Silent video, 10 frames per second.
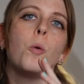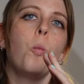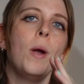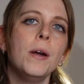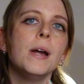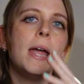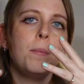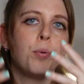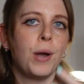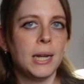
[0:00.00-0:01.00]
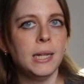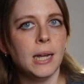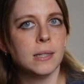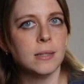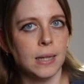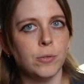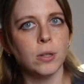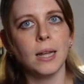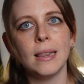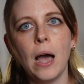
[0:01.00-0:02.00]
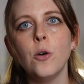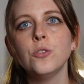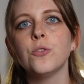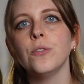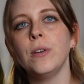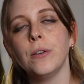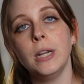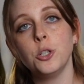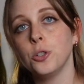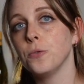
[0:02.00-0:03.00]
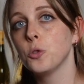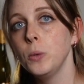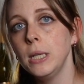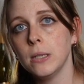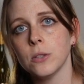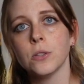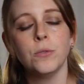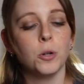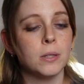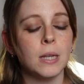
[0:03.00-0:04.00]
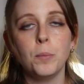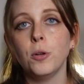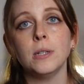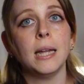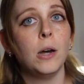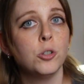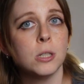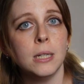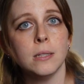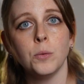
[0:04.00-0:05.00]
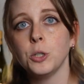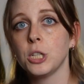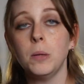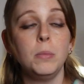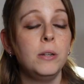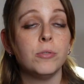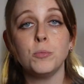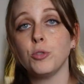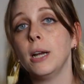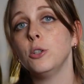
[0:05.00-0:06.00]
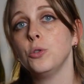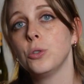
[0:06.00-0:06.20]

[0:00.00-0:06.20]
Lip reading: where a Pradikats level allows for variation of sweetness, for example in Auslese, which can be from dry to